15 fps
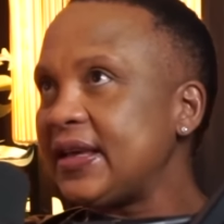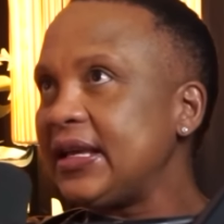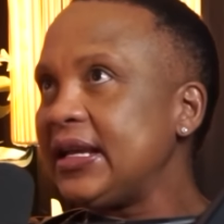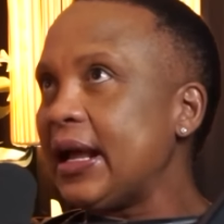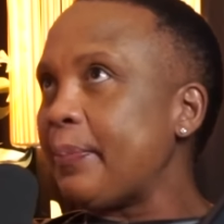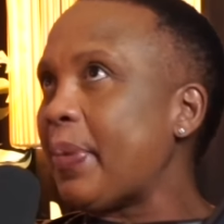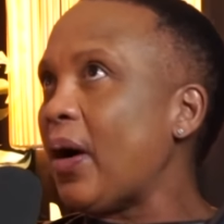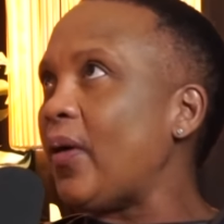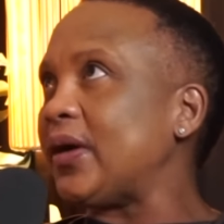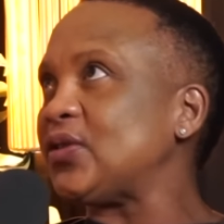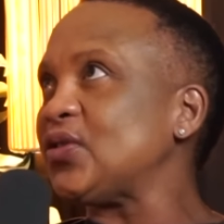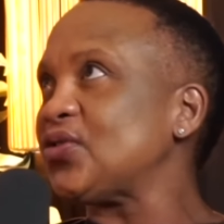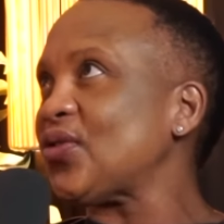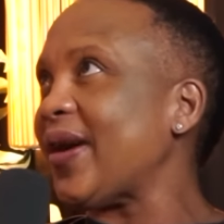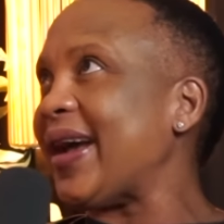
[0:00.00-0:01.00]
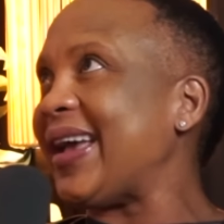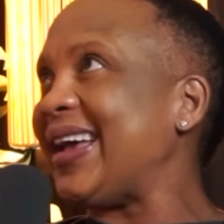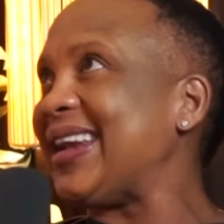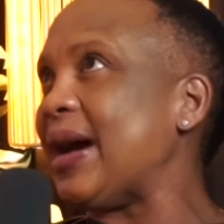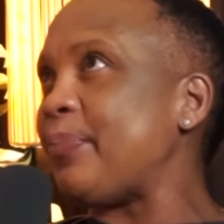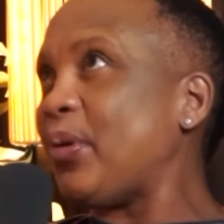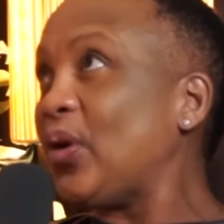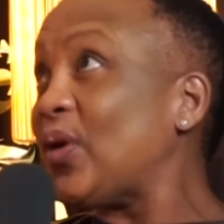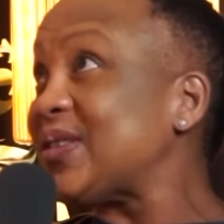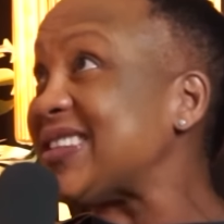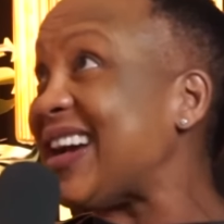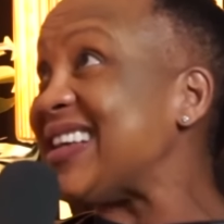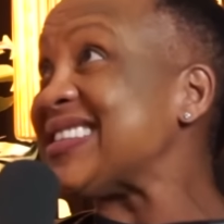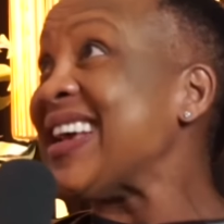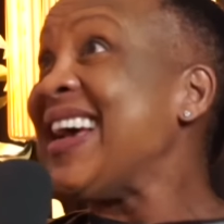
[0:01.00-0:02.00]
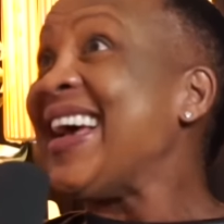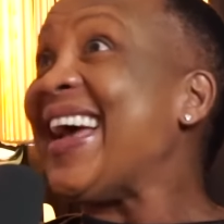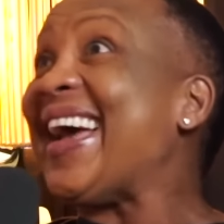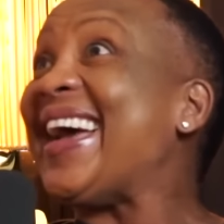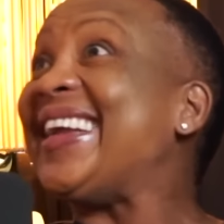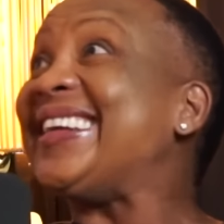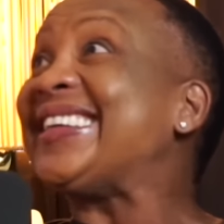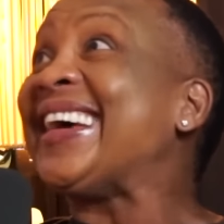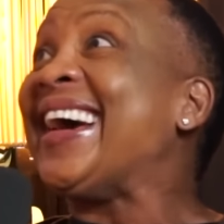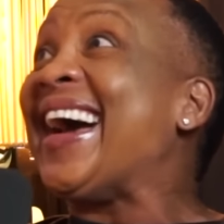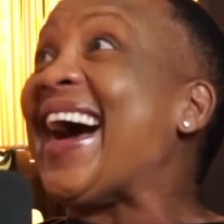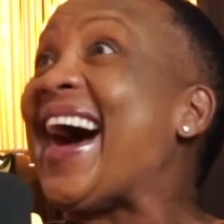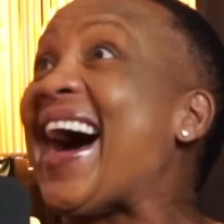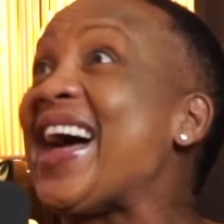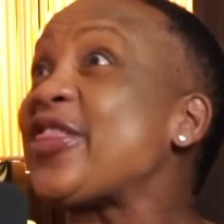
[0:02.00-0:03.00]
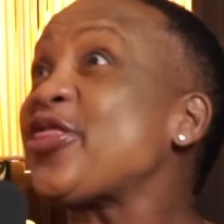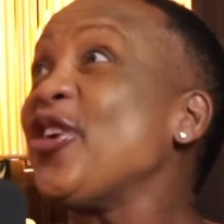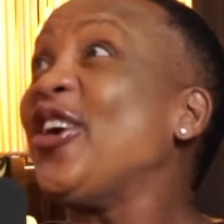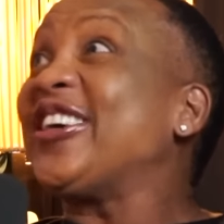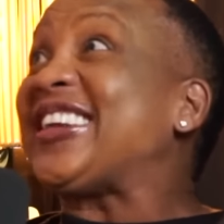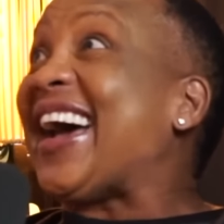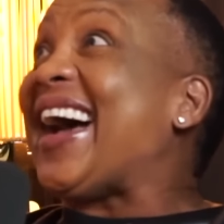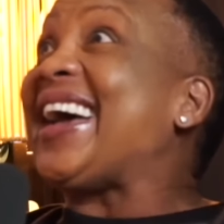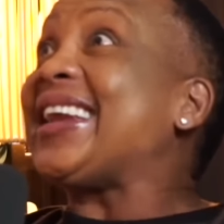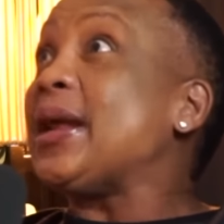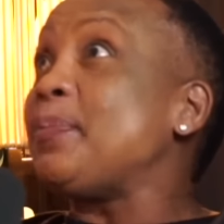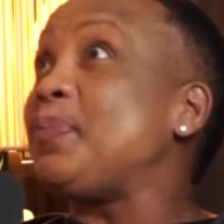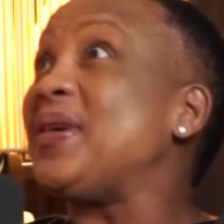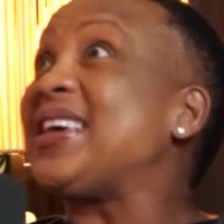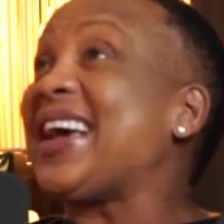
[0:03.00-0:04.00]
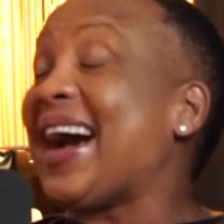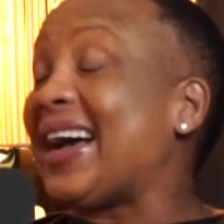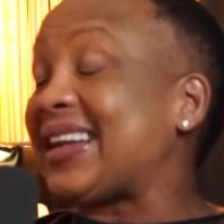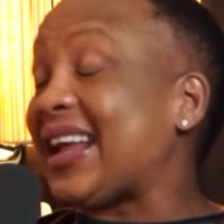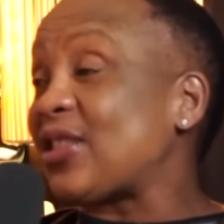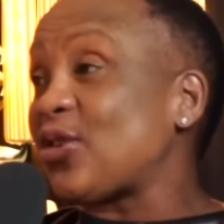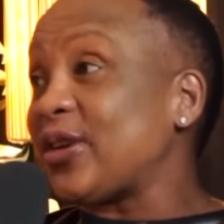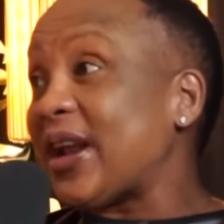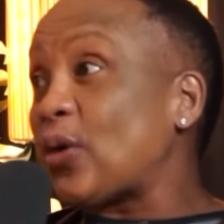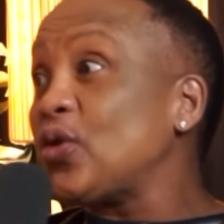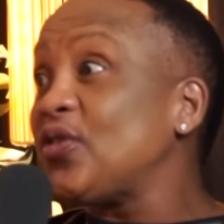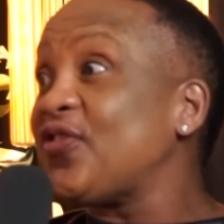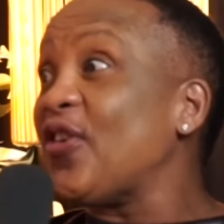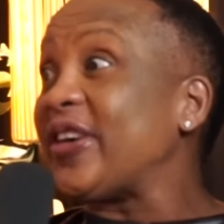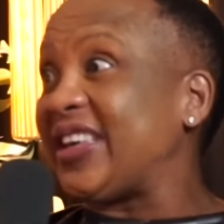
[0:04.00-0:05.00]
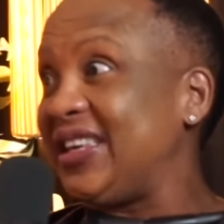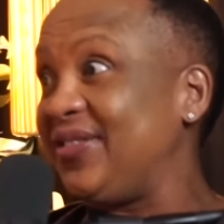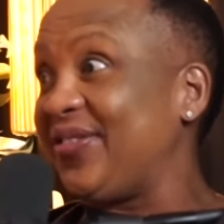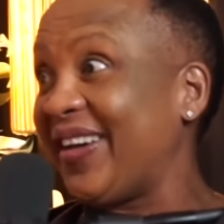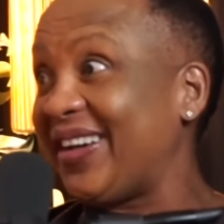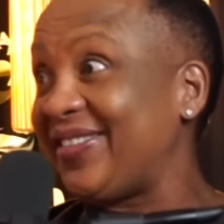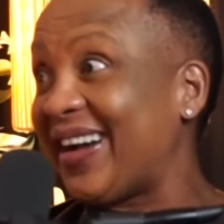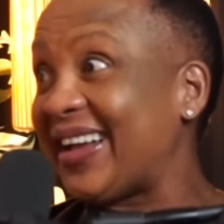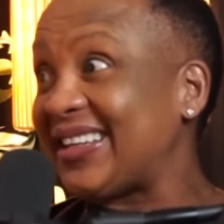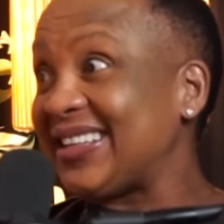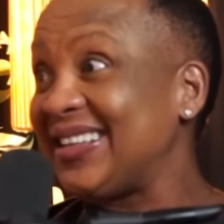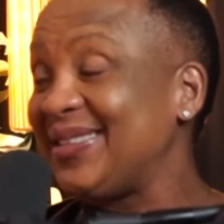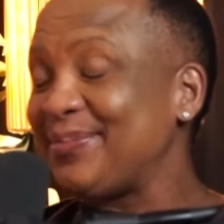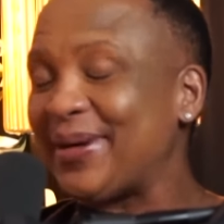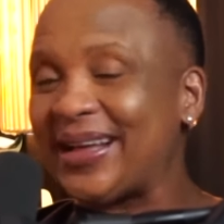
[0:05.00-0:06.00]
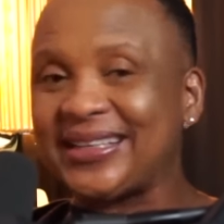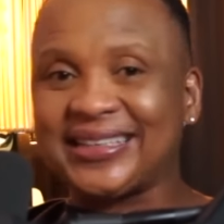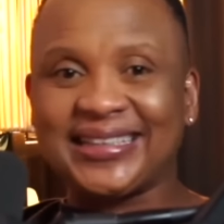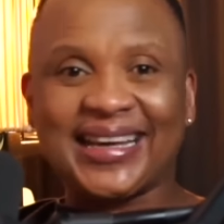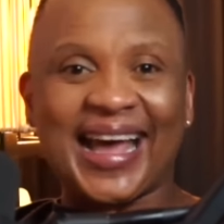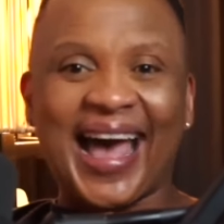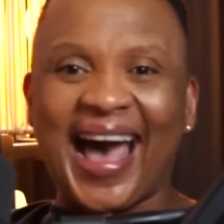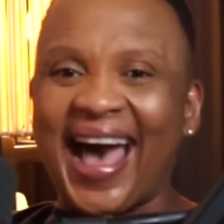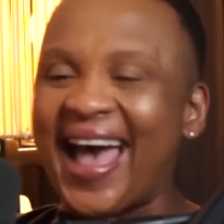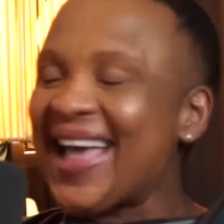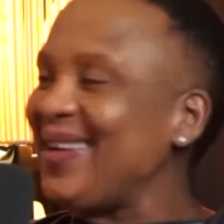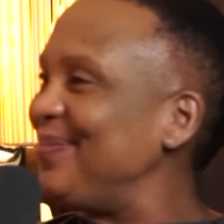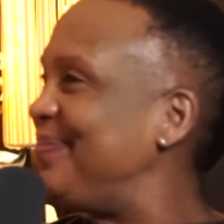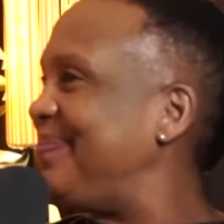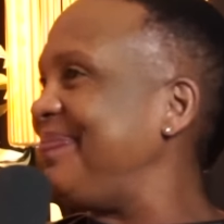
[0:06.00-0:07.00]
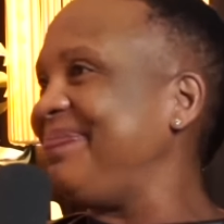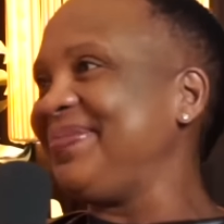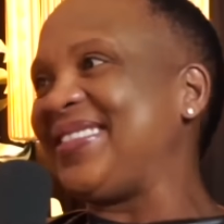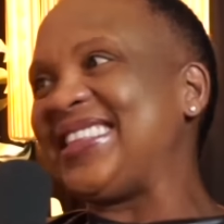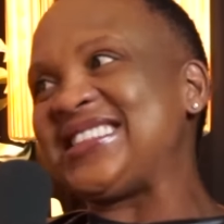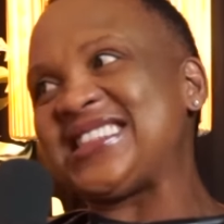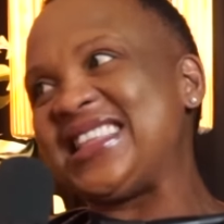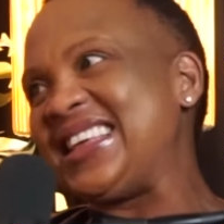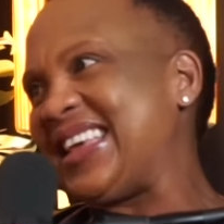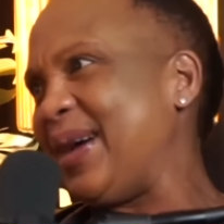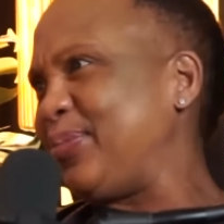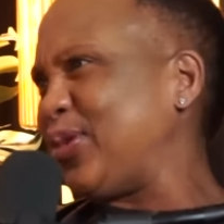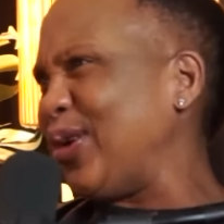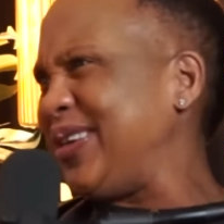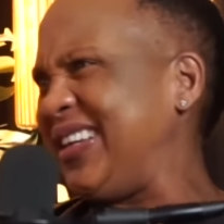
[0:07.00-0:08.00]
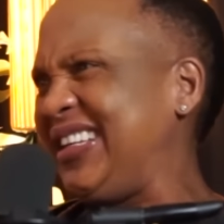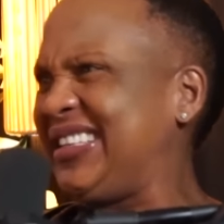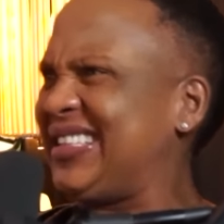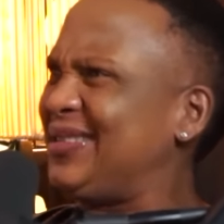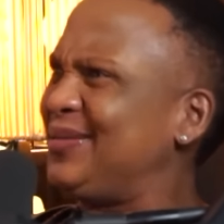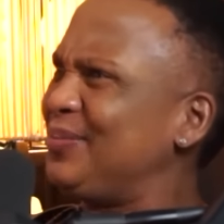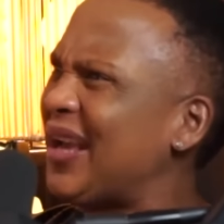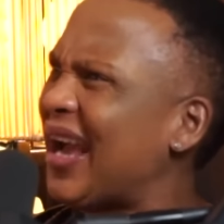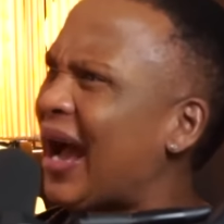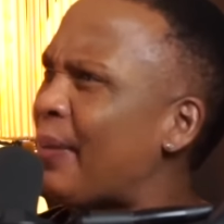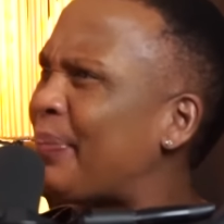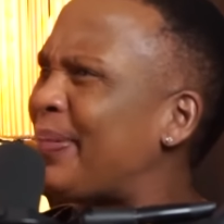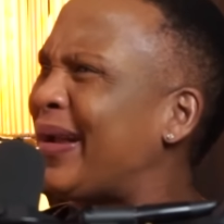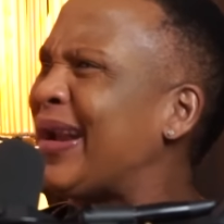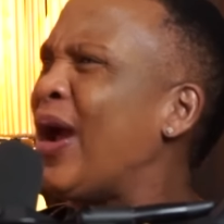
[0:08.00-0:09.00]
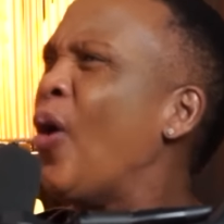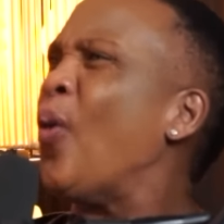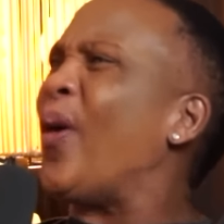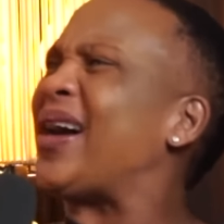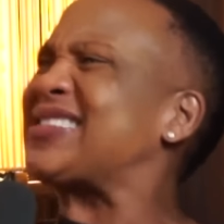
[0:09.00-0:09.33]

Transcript: in her power to try and apologize. And I thought I had a big heart. I thought I could forgive her, right? But this thing kept on eating me up, man. Where's